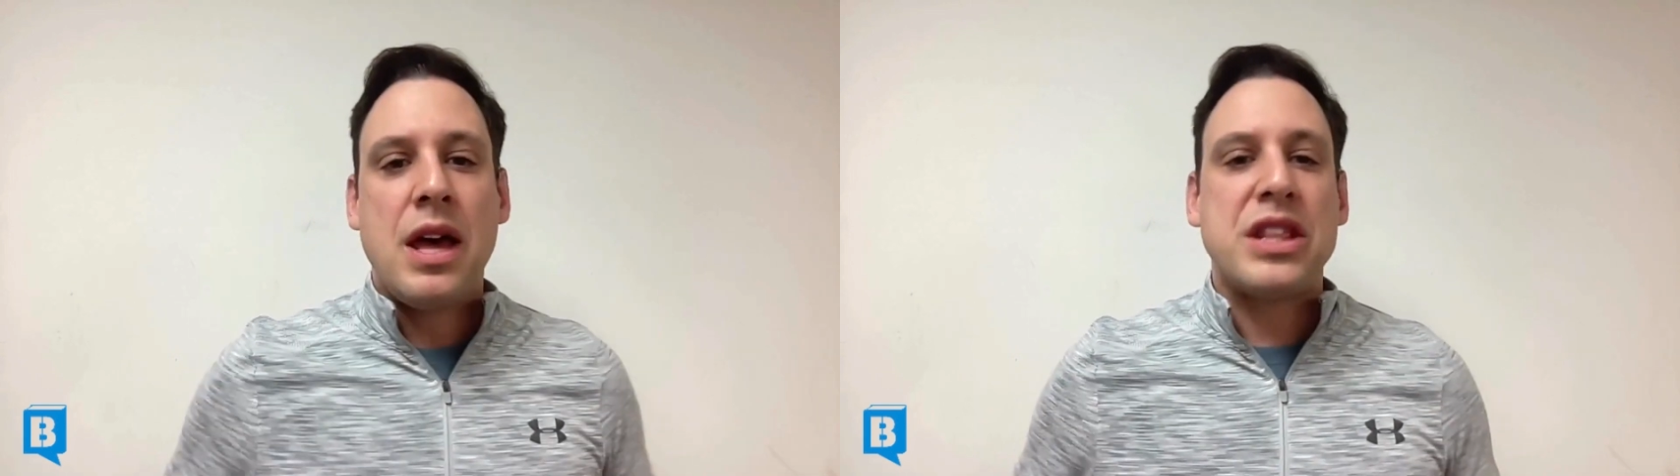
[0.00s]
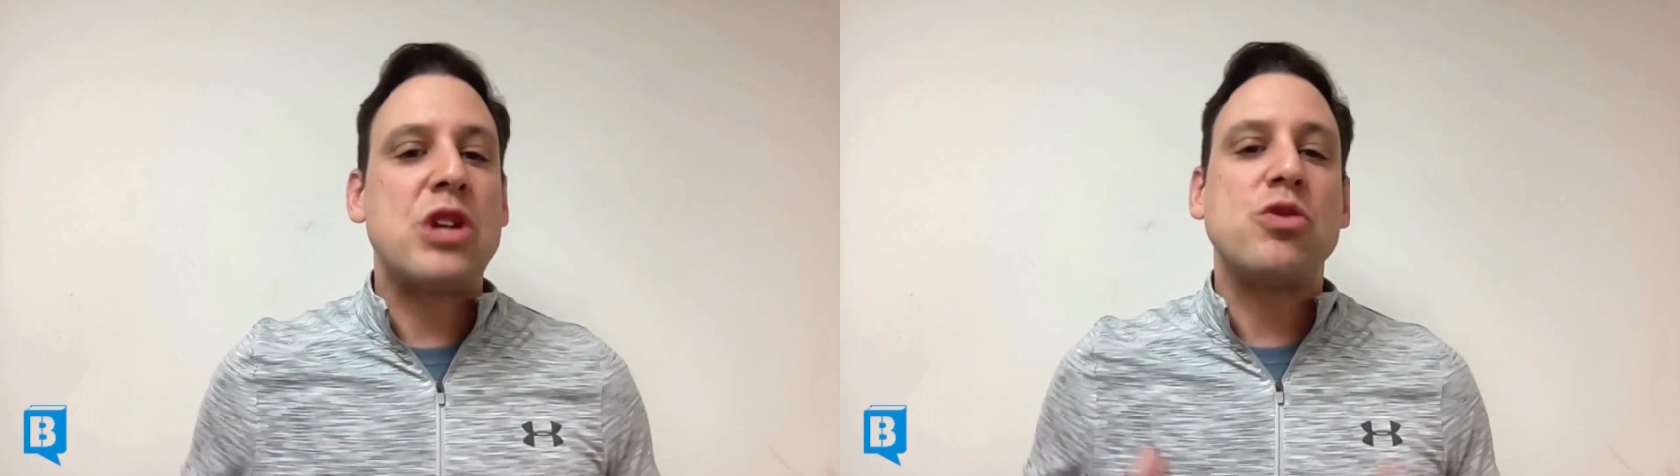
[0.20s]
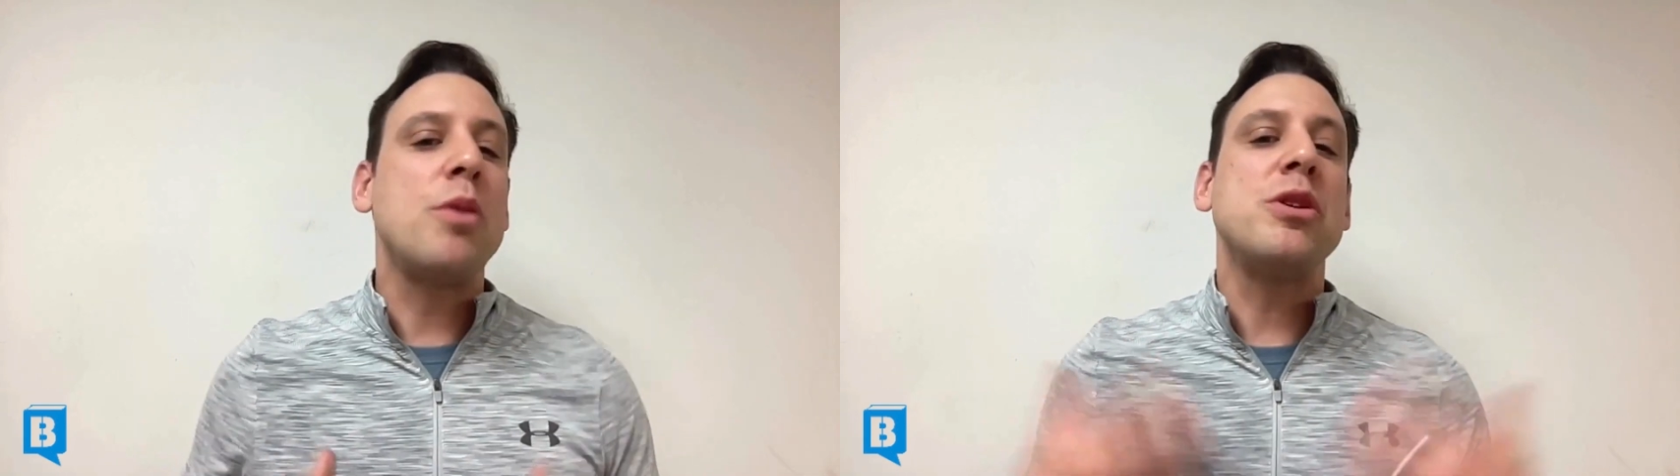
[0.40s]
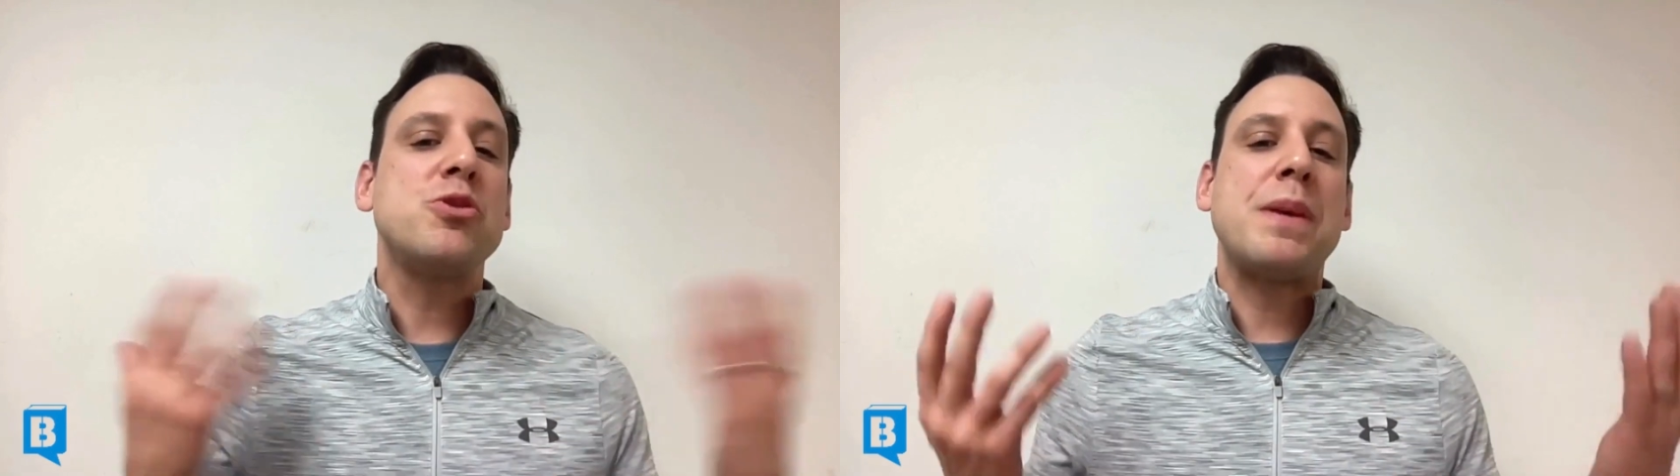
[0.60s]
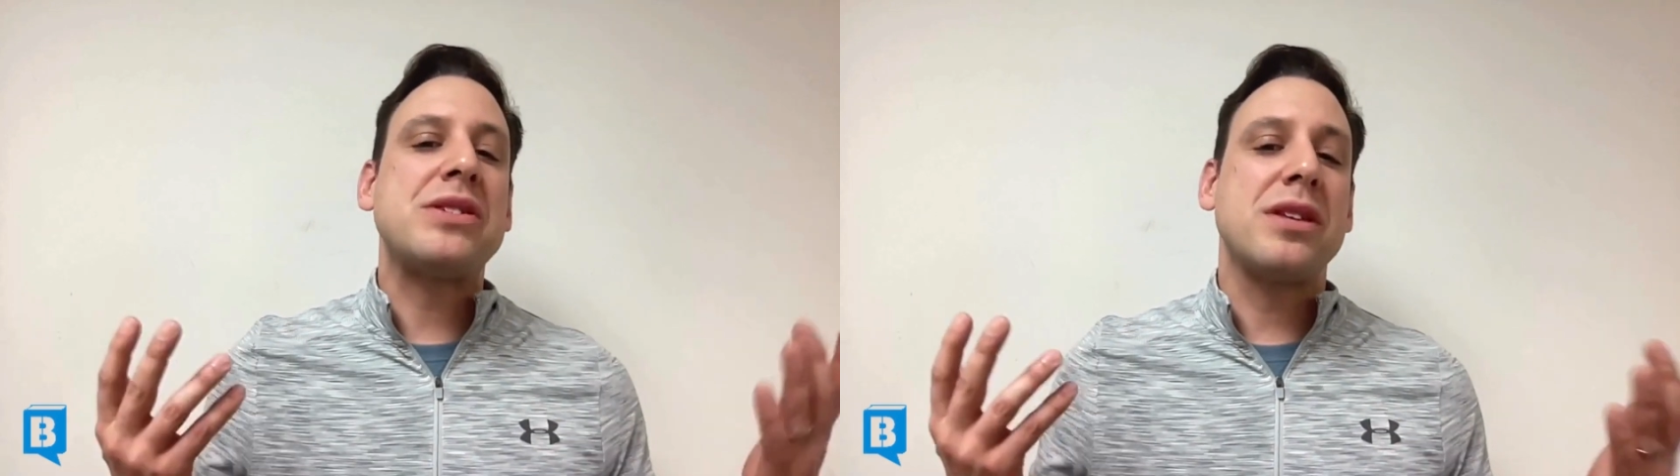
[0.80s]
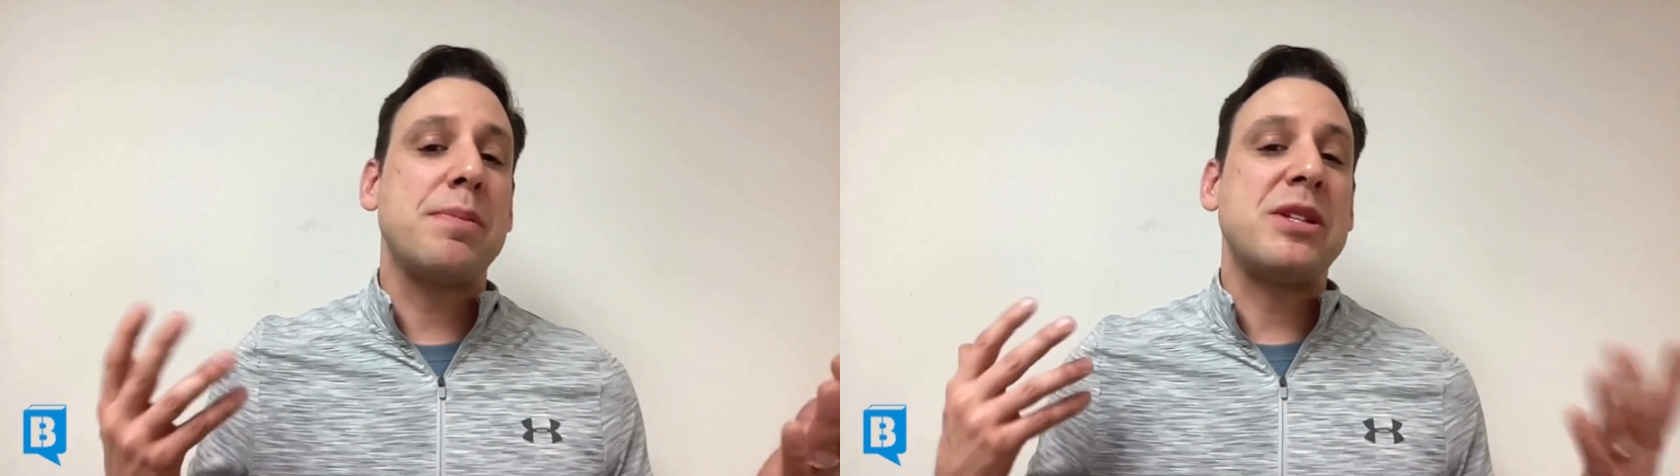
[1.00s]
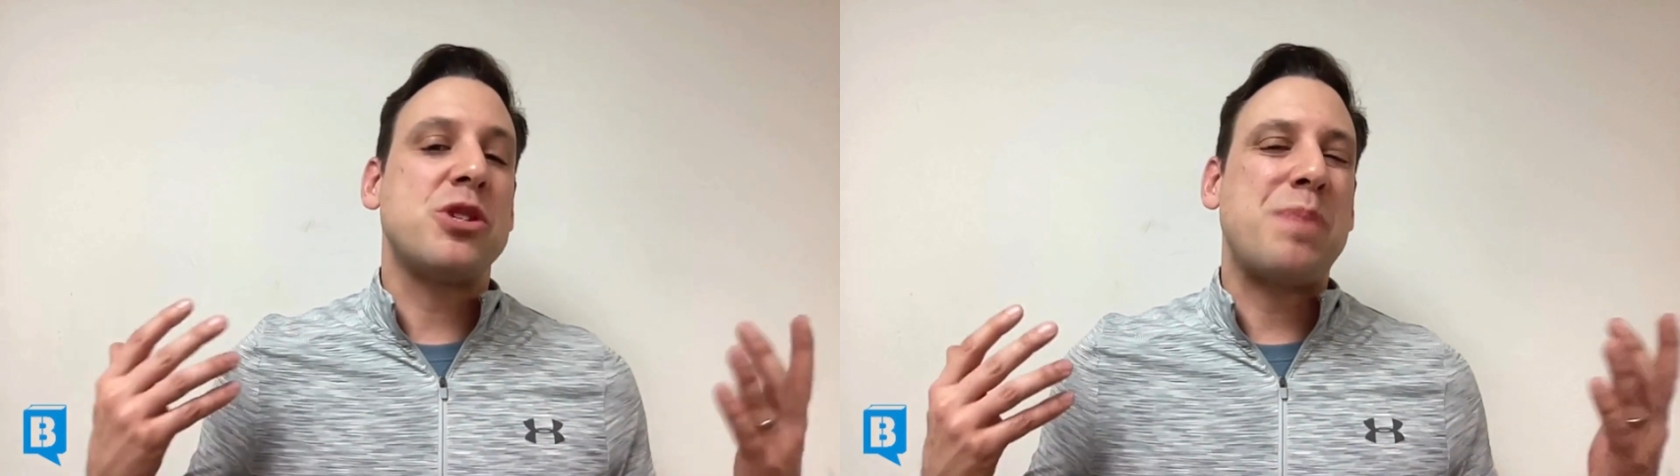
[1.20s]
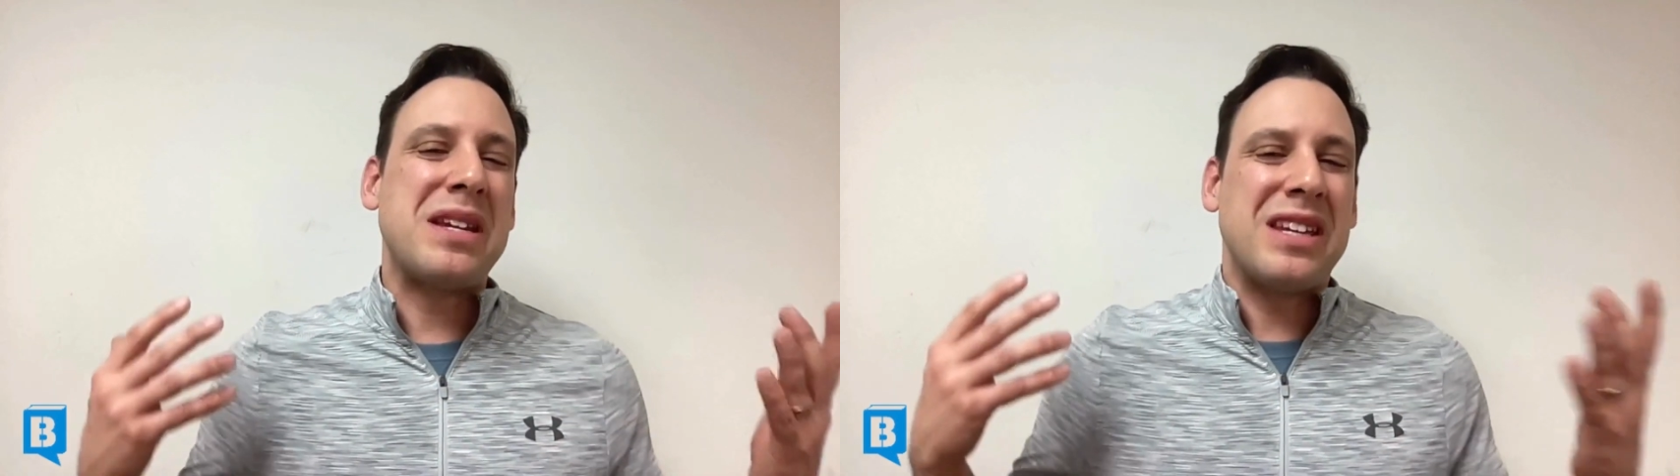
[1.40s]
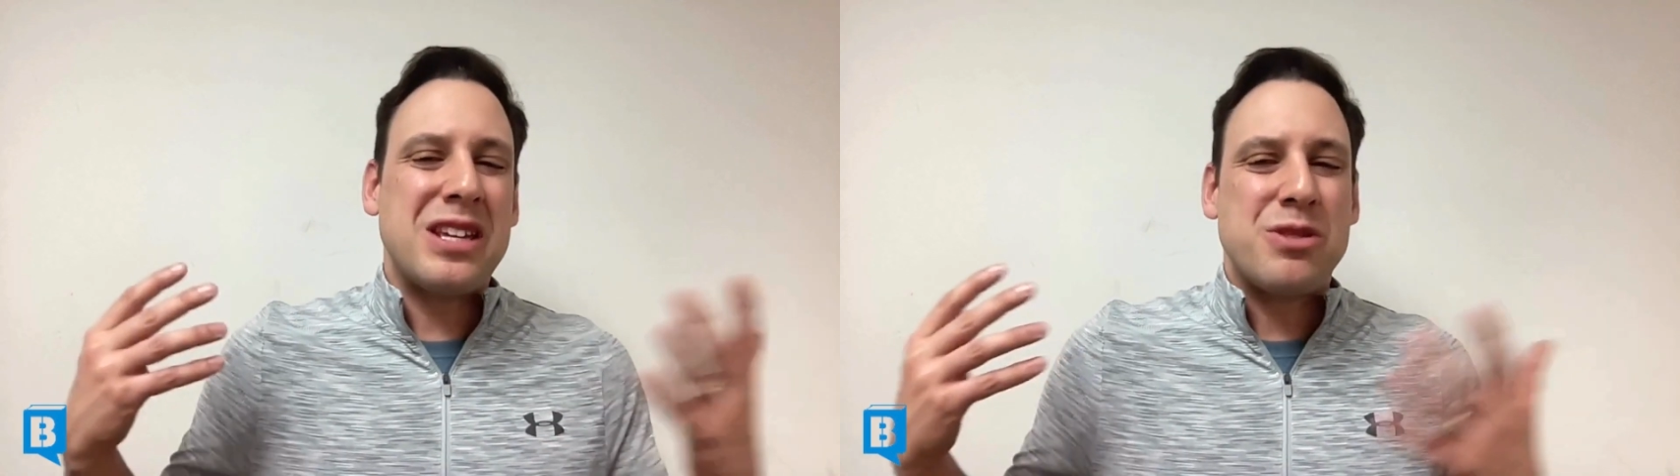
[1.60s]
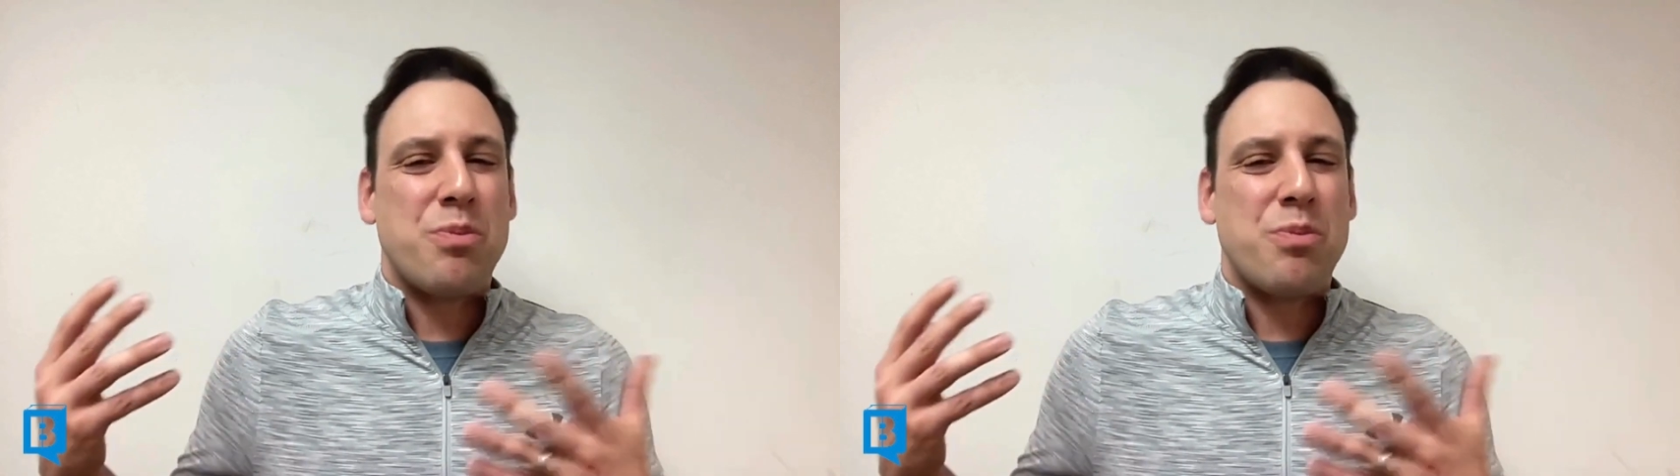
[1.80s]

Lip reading: that Romeo's basically been spending his